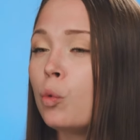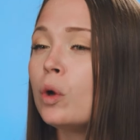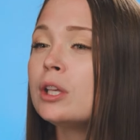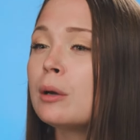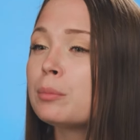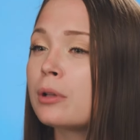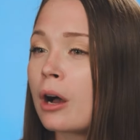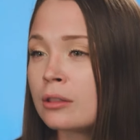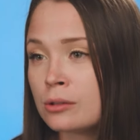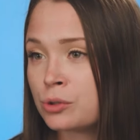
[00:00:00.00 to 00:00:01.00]
William
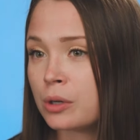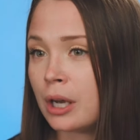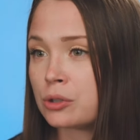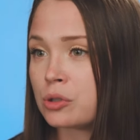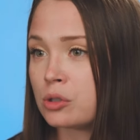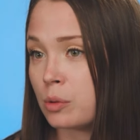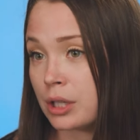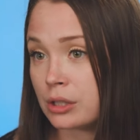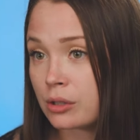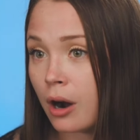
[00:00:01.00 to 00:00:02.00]
blocked the street entrance with
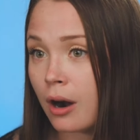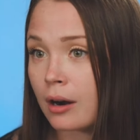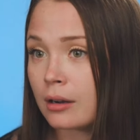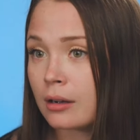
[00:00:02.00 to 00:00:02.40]
his car.